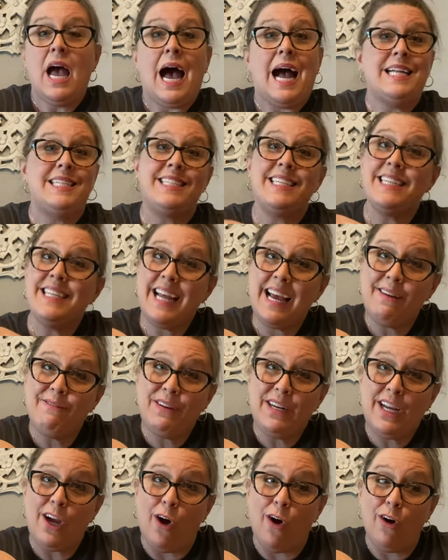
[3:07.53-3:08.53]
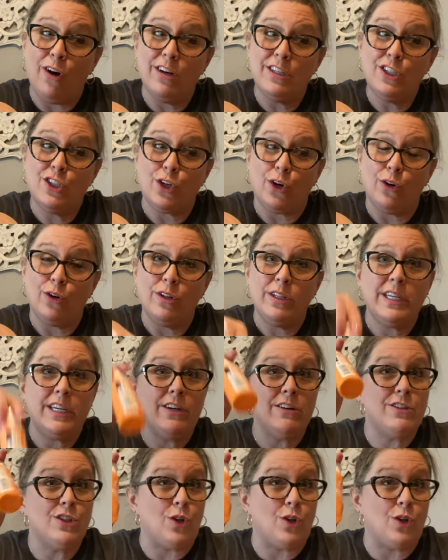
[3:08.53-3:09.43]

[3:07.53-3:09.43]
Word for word: I didn't have any orange earlier,